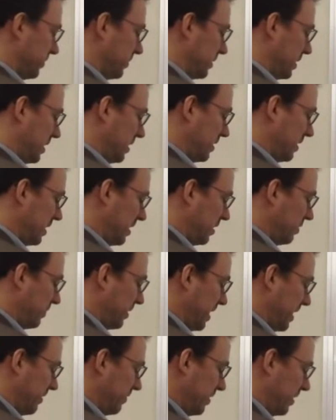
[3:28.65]
And then we
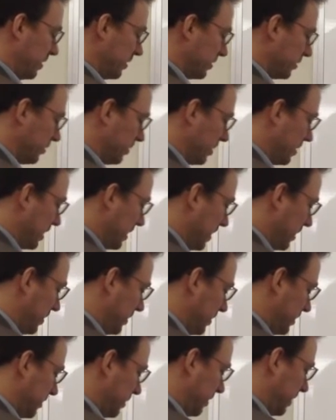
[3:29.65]
have here. So there
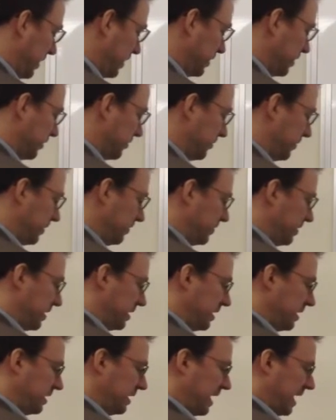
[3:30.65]
is our answer.
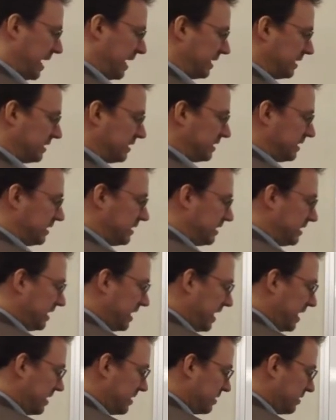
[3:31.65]
15 and
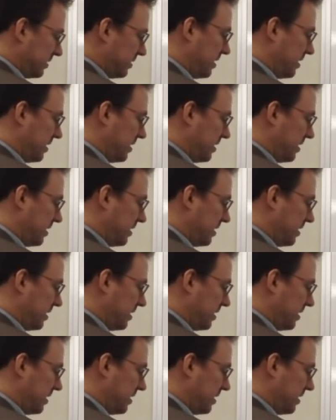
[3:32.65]
68